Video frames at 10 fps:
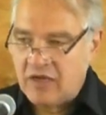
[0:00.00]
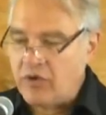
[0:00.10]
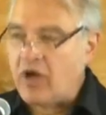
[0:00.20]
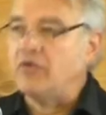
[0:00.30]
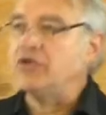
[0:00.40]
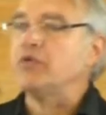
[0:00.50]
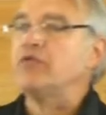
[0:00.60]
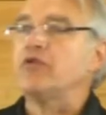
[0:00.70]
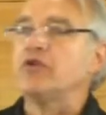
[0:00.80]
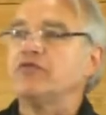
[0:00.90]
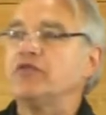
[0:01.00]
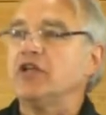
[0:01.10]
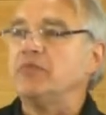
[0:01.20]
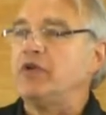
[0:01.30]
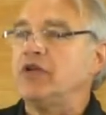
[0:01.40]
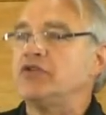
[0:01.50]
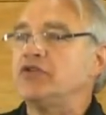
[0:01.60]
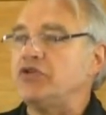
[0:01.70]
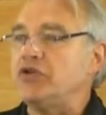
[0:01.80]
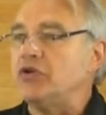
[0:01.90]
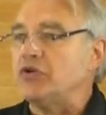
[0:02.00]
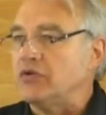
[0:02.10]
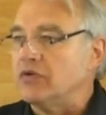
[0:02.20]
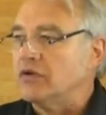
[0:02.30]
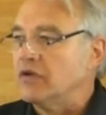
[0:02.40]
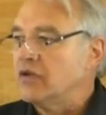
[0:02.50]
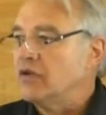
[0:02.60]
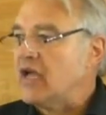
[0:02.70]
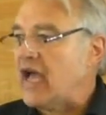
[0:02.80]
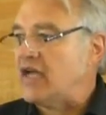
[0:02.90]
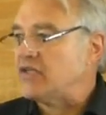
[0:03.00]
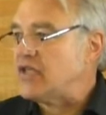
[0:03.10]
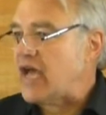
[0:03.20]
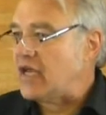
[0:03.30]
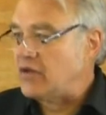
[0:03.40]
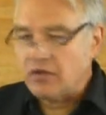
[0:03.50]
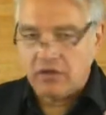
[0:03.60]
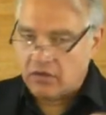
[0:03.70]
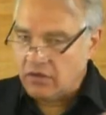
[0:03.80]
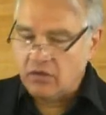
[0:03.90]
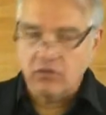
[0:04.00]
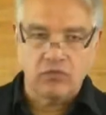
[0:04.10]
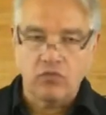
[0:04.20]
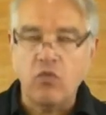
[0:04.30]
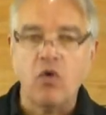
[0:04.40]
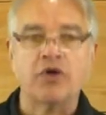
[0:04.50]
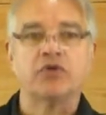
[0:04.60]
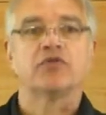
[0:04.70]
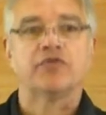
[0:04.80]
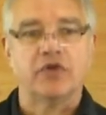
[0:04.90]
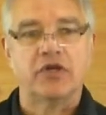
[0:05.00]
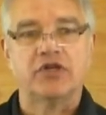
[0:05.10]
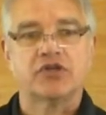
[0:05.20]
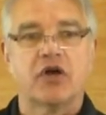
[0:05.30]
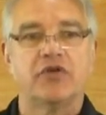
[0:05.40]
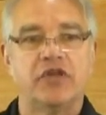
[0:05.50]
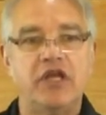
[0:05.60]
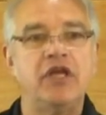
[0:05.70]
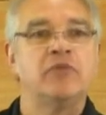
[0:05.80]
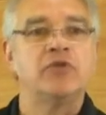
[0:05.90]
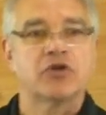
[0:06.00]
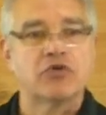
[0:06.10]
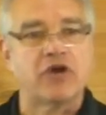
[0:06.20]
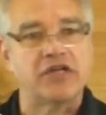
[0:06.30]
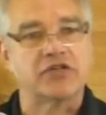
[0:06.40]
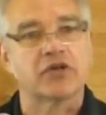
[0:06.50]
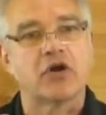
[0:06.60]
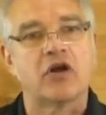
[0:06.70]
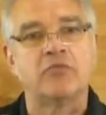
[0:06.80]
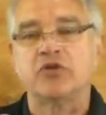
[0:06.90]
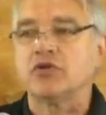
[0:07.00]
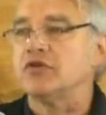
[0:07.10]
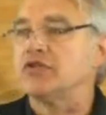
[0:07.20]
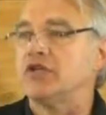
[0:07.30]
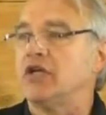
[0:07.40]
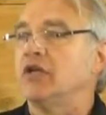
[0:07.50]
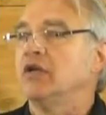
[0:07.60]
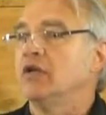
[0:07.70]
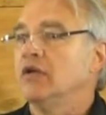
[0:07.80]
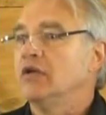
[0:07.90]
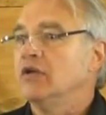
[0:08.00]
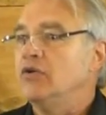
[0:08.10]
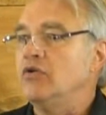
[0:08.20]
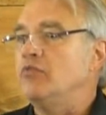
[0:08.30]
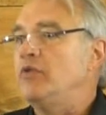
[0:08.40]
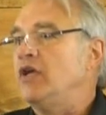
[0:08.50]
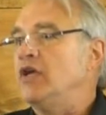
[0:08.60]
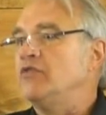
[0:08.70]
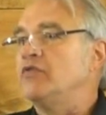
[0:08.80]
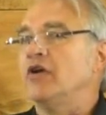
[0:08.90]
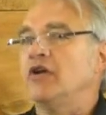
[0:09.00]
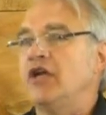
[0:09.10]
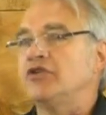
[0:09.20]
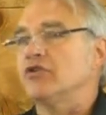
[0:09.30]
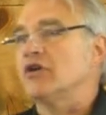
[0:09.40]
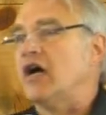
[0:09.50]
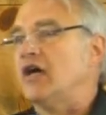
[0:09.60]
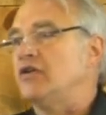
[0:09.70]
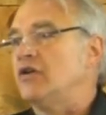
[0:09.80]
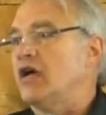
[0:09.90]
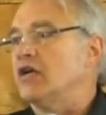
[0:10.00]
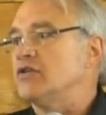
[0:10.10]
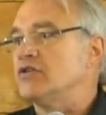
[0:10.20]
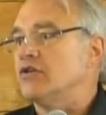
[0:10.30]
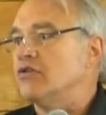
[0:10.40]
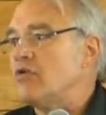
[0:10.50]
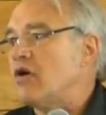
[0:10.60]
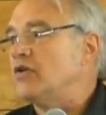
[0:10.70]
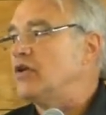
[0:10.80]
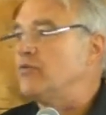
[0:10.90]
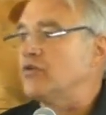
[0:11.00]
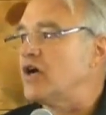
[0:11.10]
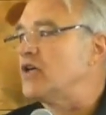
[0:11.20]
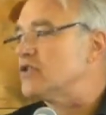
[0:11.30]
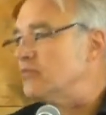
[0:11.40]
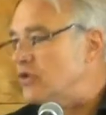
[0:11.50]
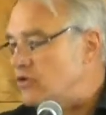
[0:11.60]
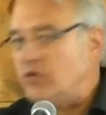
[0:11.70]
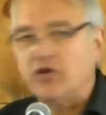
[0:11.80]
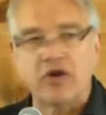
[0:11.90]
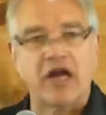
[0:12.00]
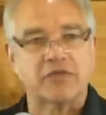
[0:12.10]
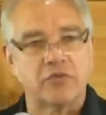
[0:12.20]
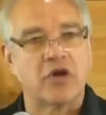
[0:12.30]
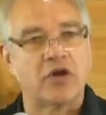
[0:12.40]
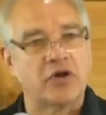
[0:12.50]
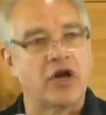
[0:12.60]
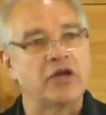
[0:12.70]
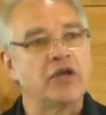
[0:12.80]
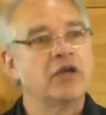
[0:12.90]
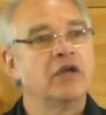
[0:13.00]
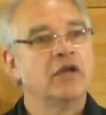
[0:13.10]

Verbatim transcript: We always refer to Philippians 2 as that wonderful, it's called the hymn to Christ, the Carmen Christi, who, being in very nature God, did not consider equality with God something to be grasped, and on and on.